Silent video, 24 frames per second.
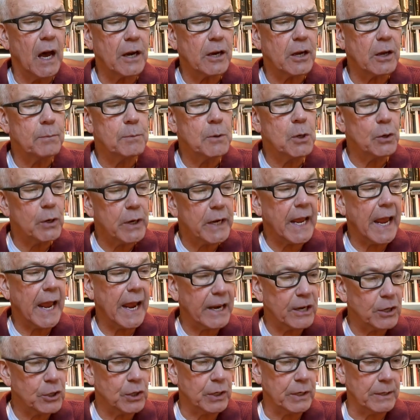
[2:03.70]

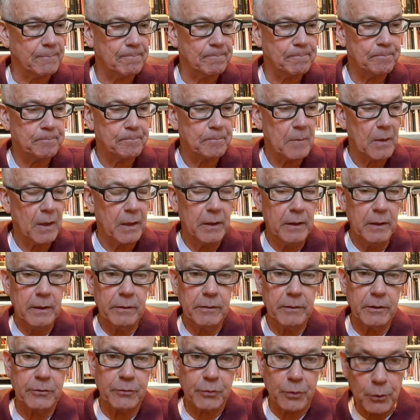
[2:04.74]
Communication.
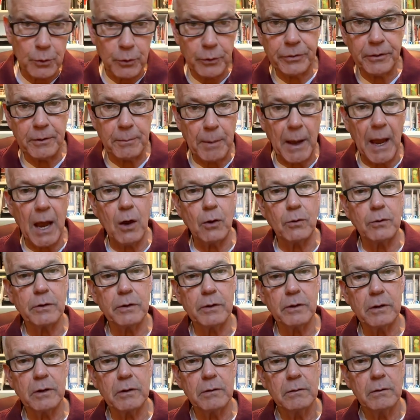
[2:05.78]
The truth about
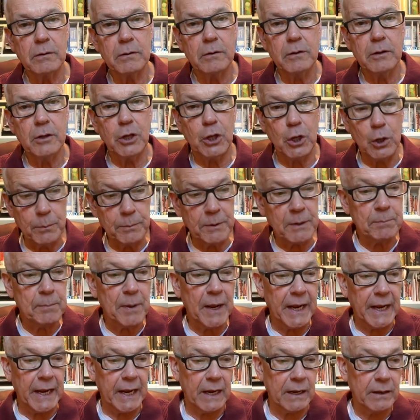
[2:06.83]
human
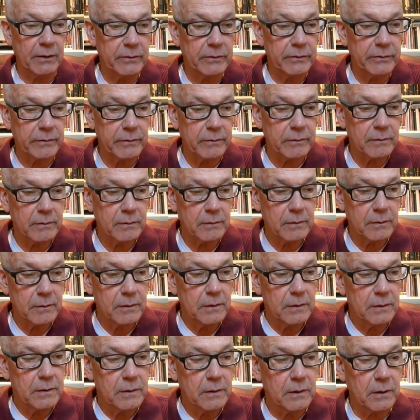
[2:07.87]
beings,
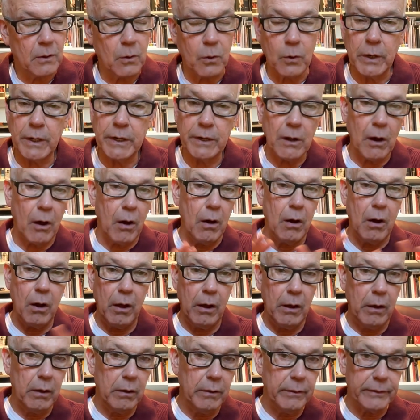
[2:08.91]
according to
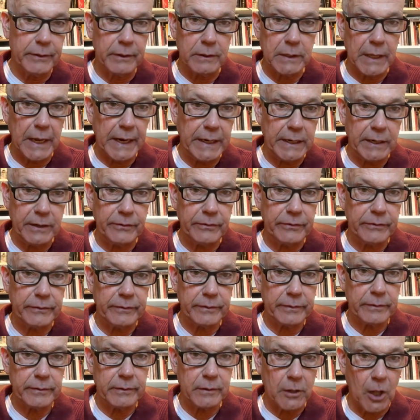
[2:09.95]
all the
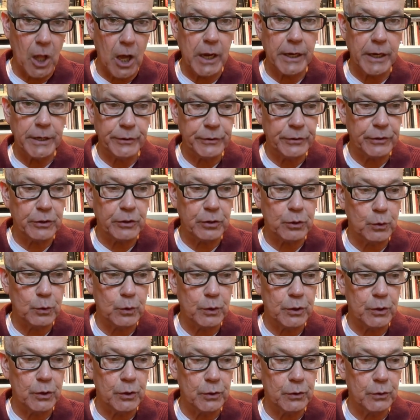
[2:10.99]
latest
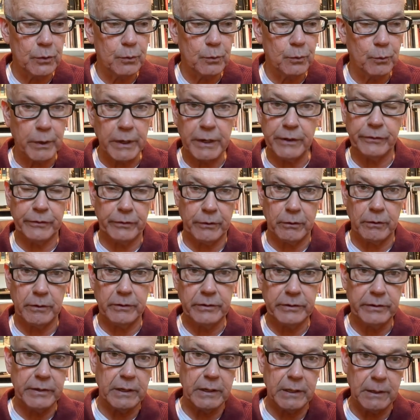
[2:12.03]
longitudinal
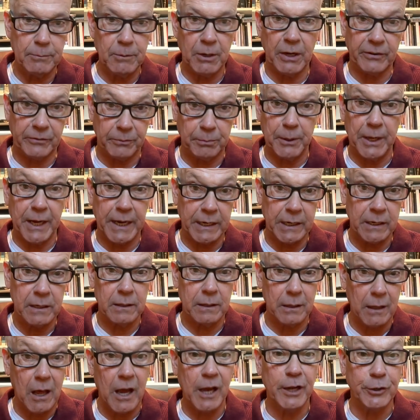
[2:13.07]
research. Now let me explain
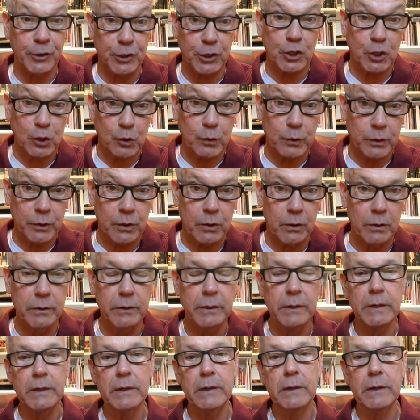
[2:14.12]
longitudinal.